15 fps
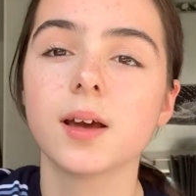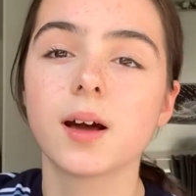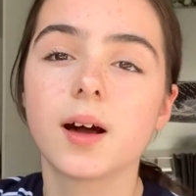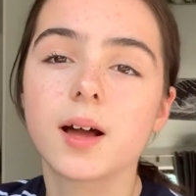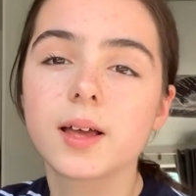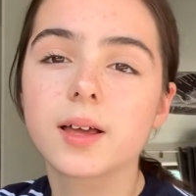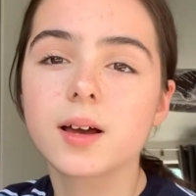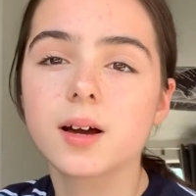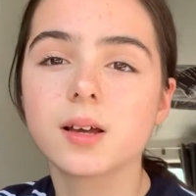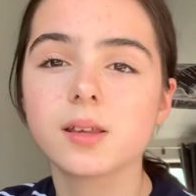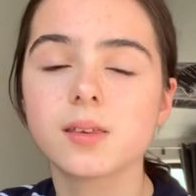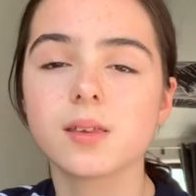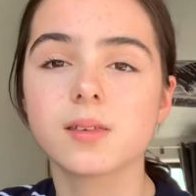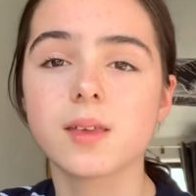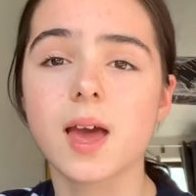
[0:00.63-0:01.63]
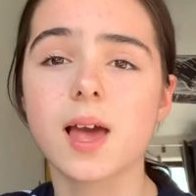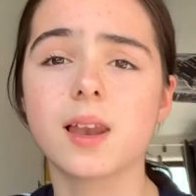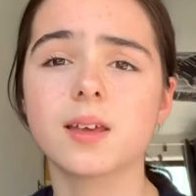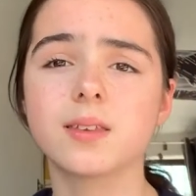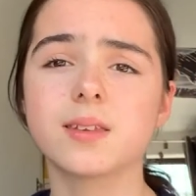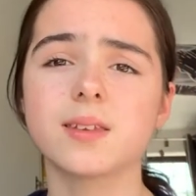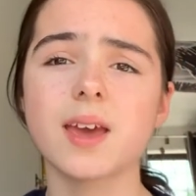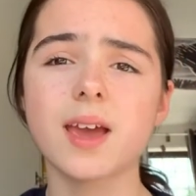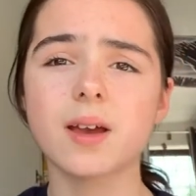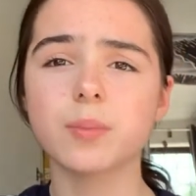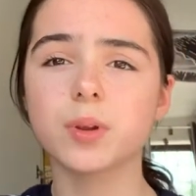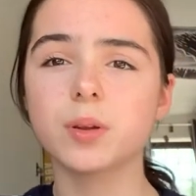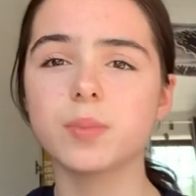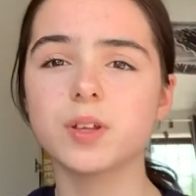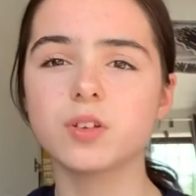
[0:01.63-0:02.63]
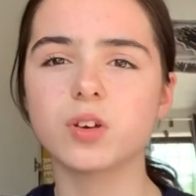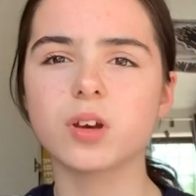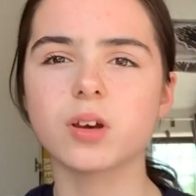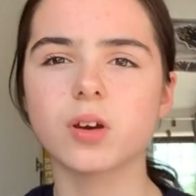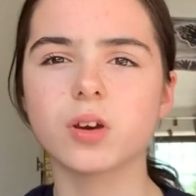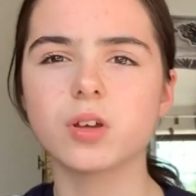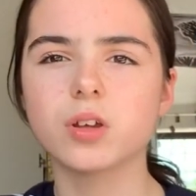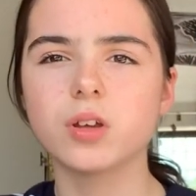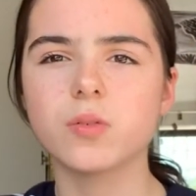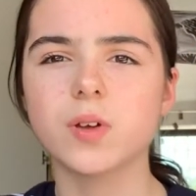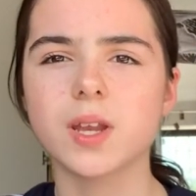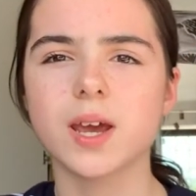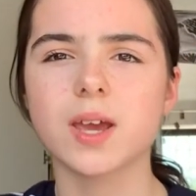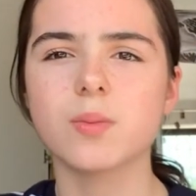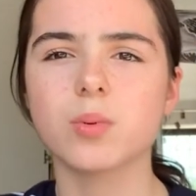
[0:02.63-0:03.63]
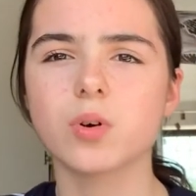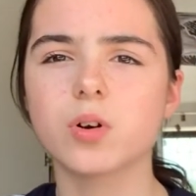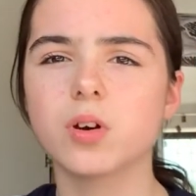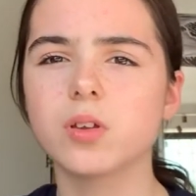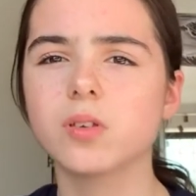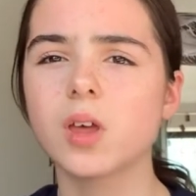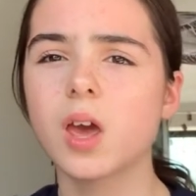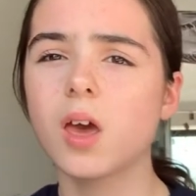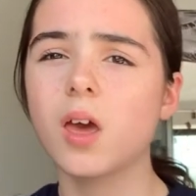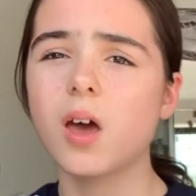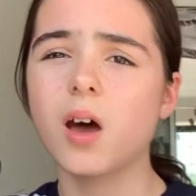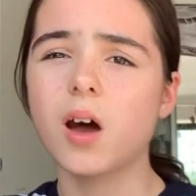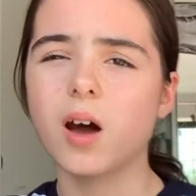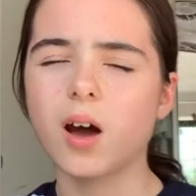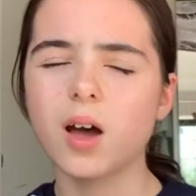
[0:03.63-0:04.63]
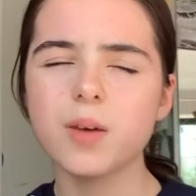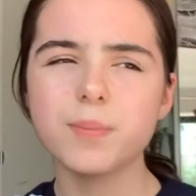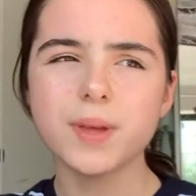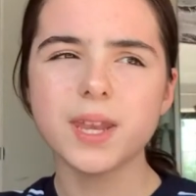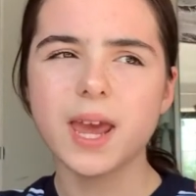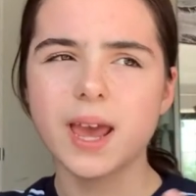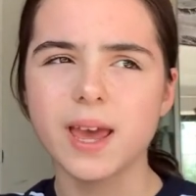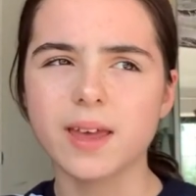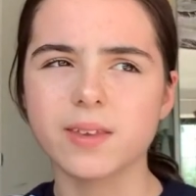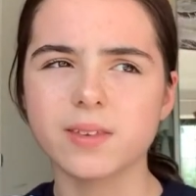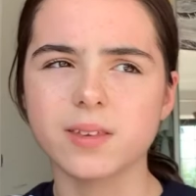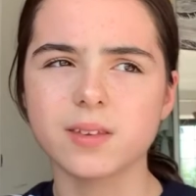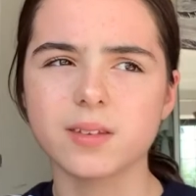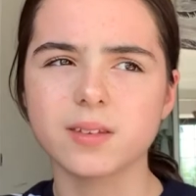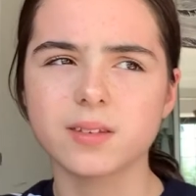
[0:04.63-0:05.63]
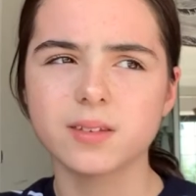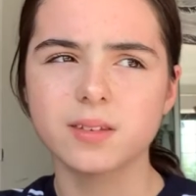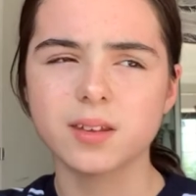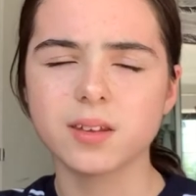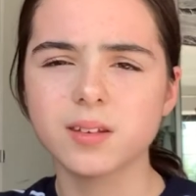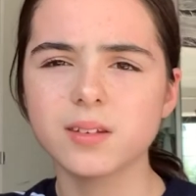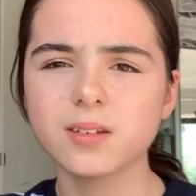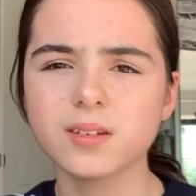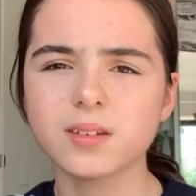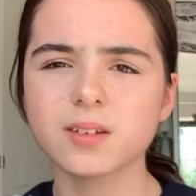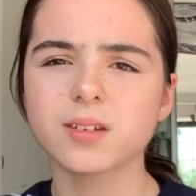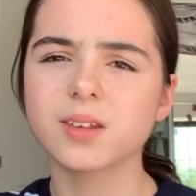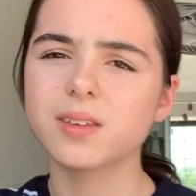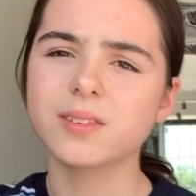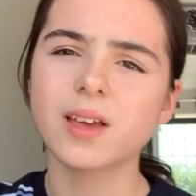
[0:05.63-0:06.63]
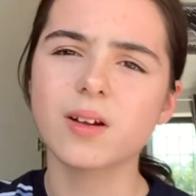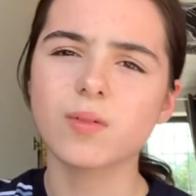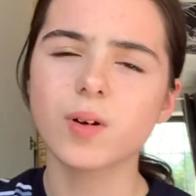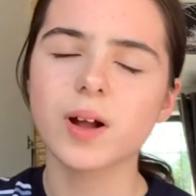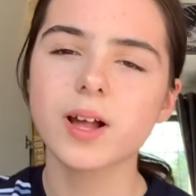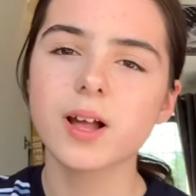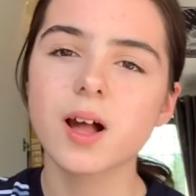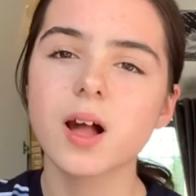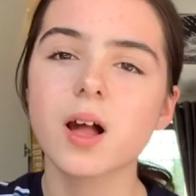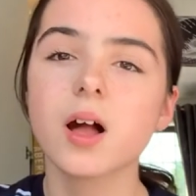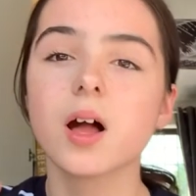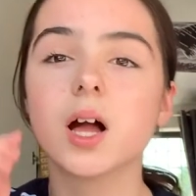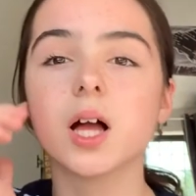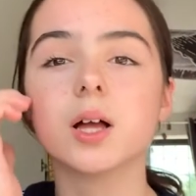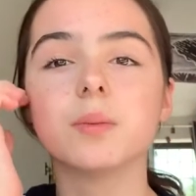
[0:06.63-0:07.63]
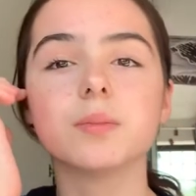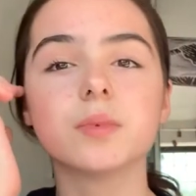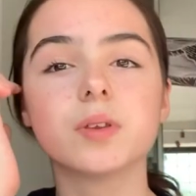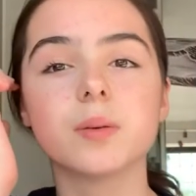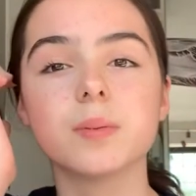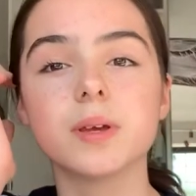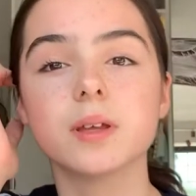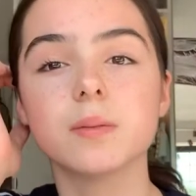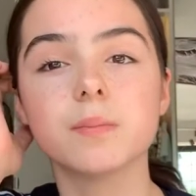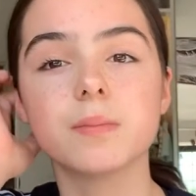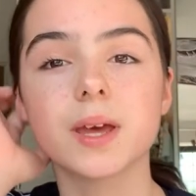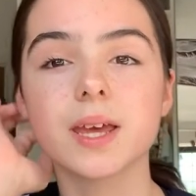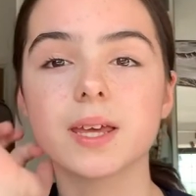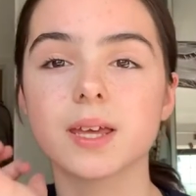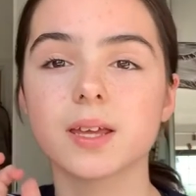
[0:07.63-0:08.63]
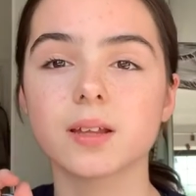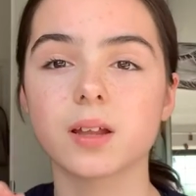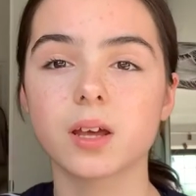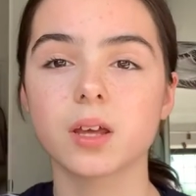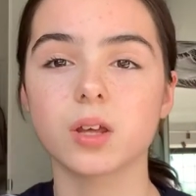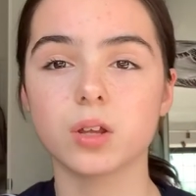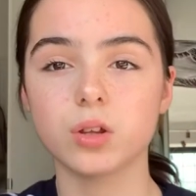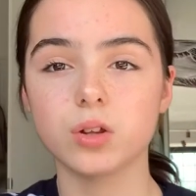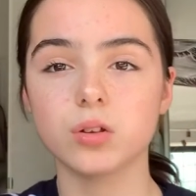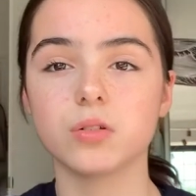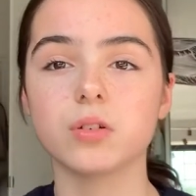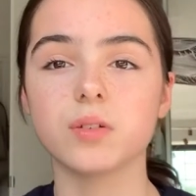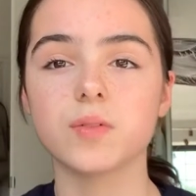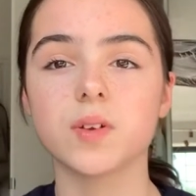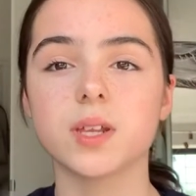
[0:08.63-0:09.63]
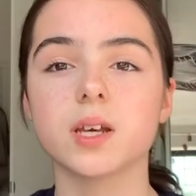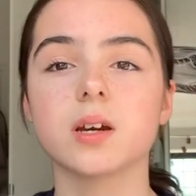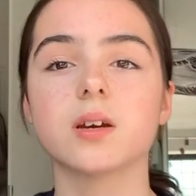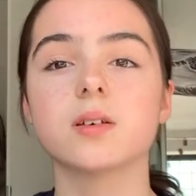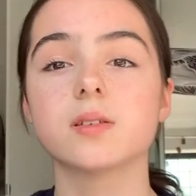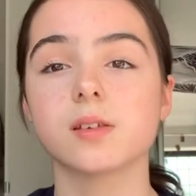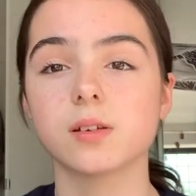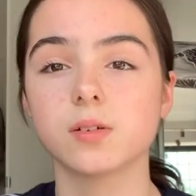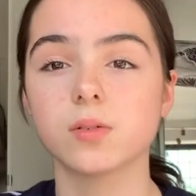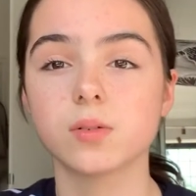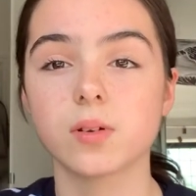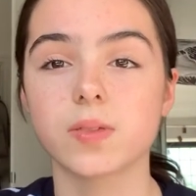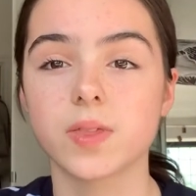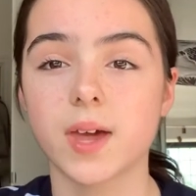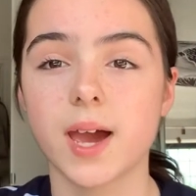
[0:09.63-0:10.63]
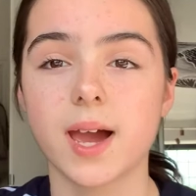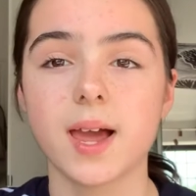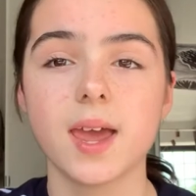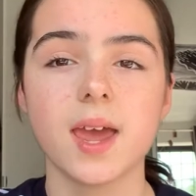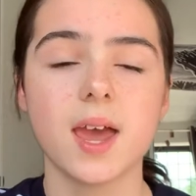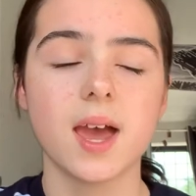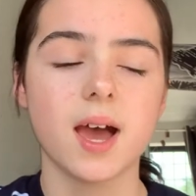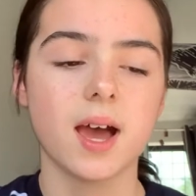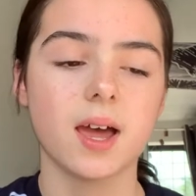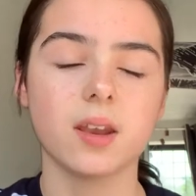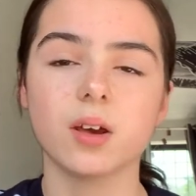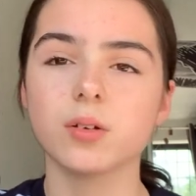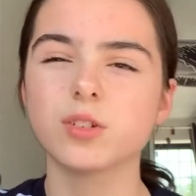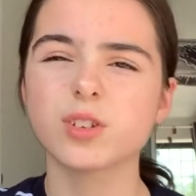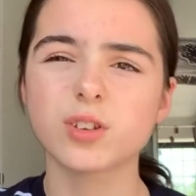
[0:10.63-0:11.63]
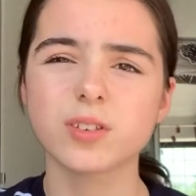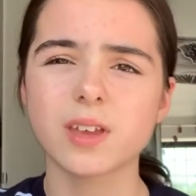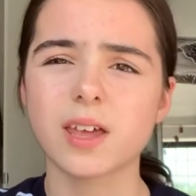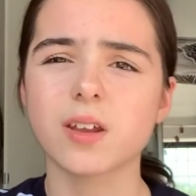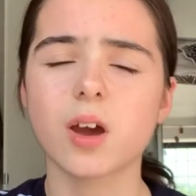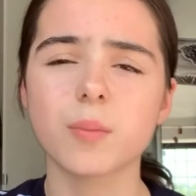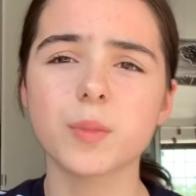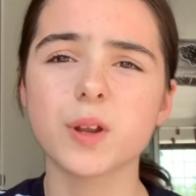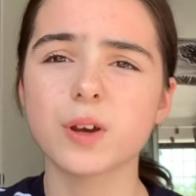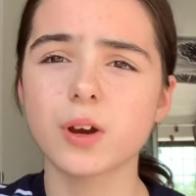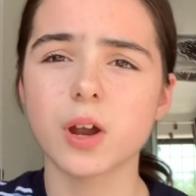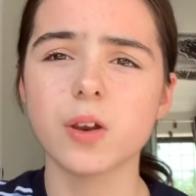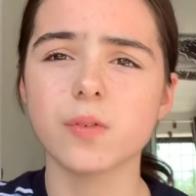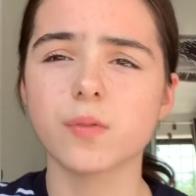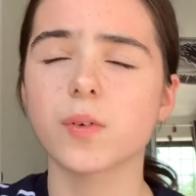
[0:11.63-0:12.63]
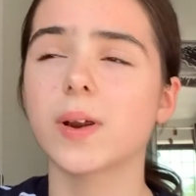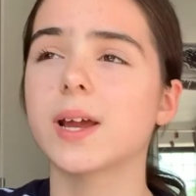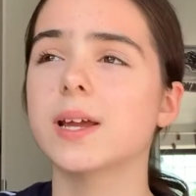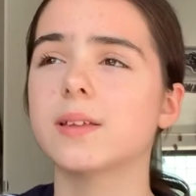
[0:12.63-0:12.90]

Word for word: Hi guys, it's Ella. Today I'm going to be doing a Q&A because I've been hesitant, is that right, um, to be making like YouTube videos and all of that. And I just said I'm going to go for it.